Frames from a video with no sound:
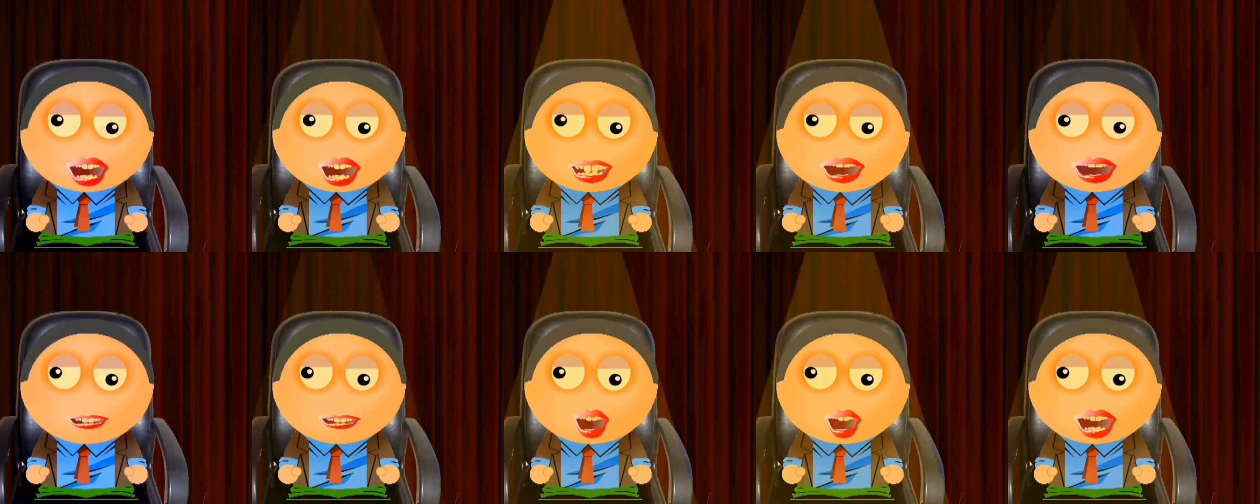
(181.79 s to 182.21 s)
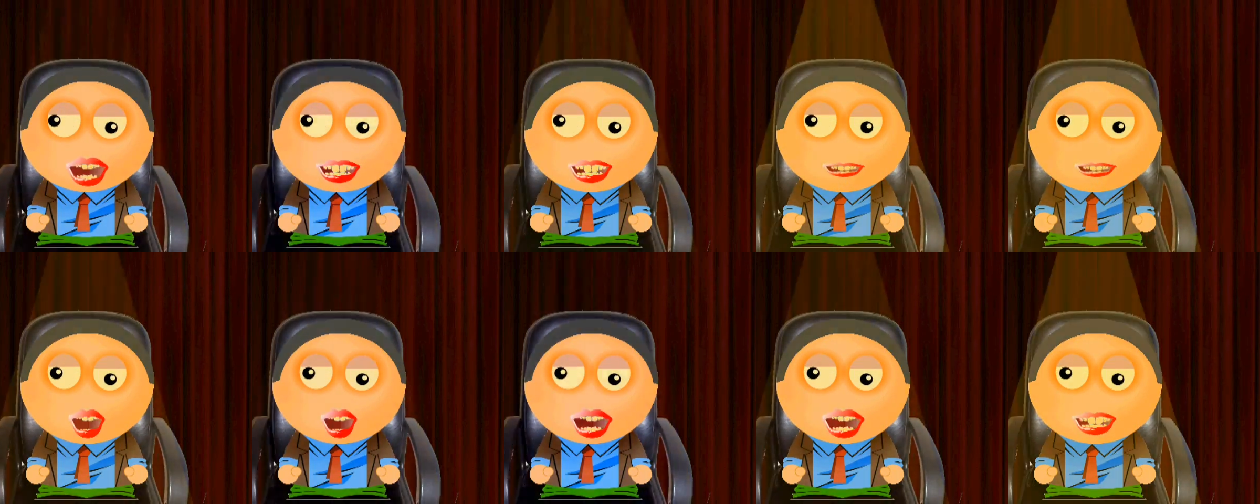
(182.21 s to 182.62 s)
so-called
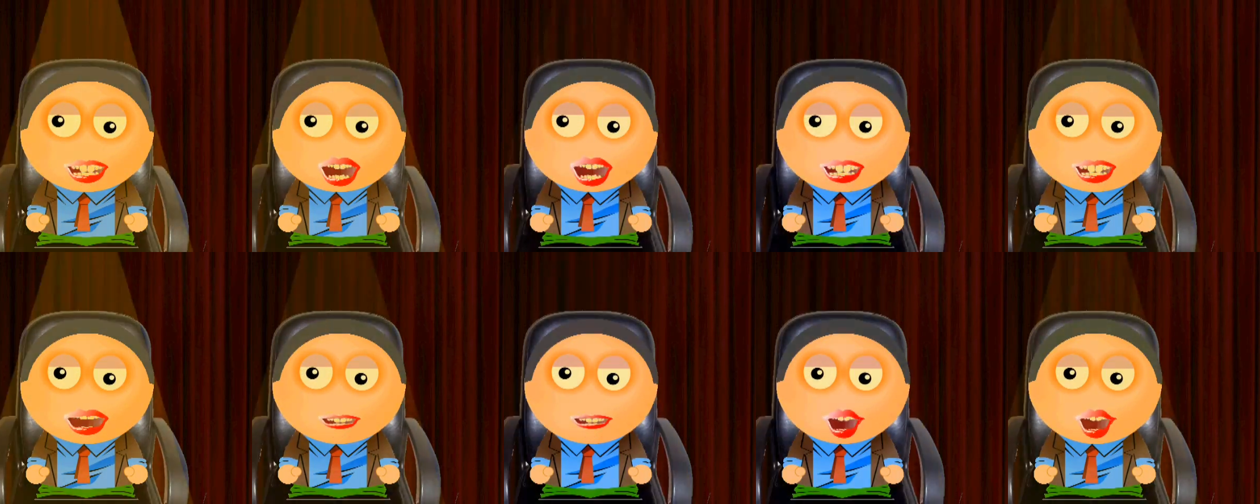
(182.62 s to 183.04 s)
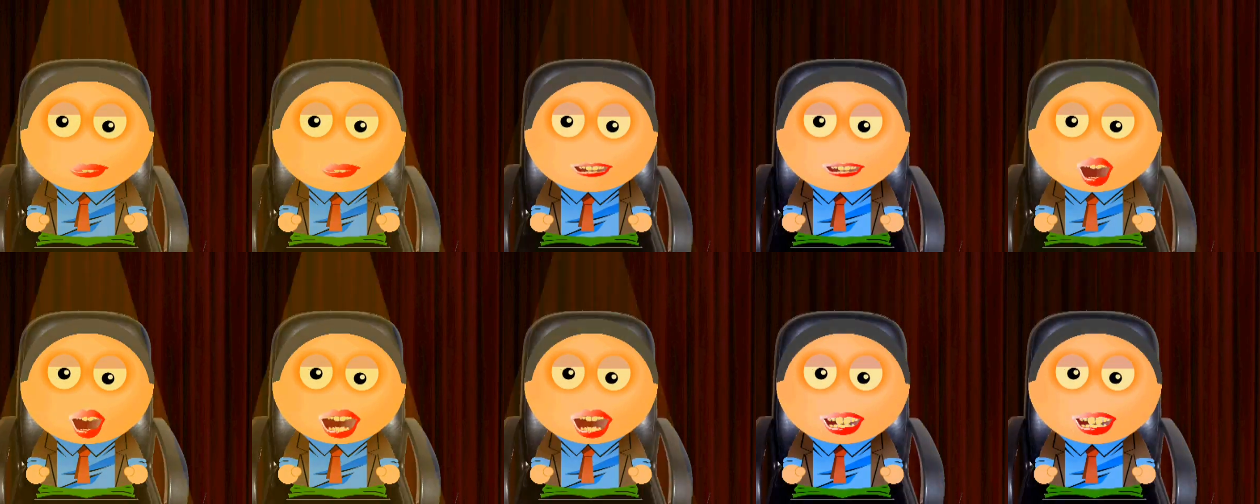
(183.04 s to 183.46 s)
crime. No
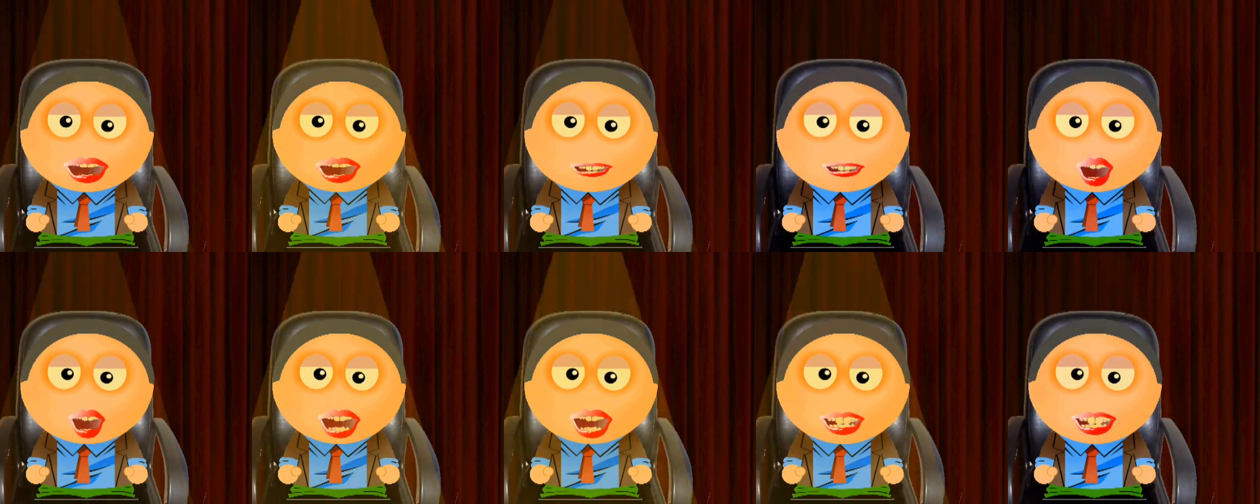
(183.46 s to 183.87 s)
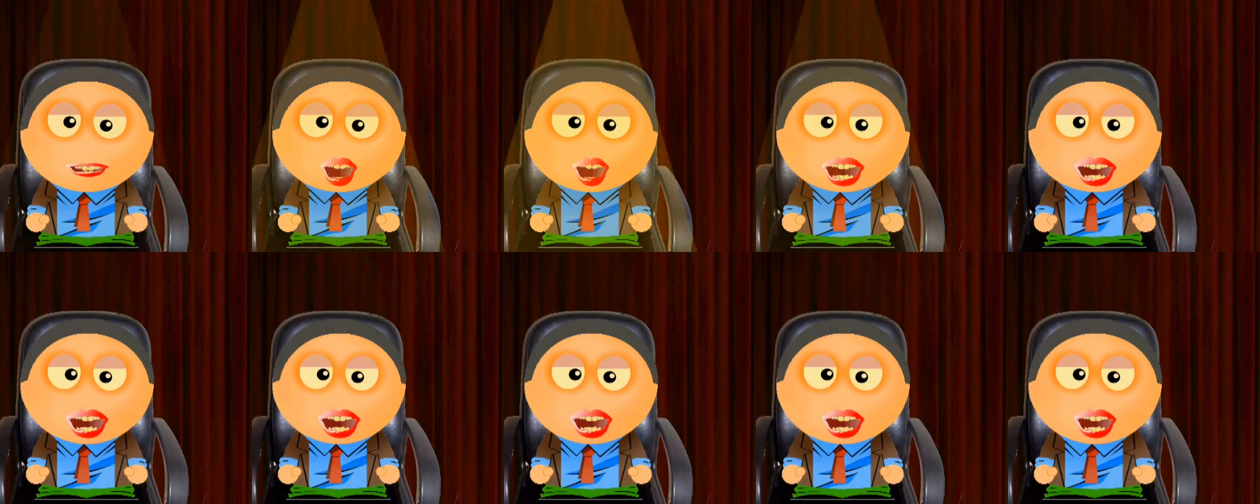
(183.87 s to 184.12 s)
one gets hurt.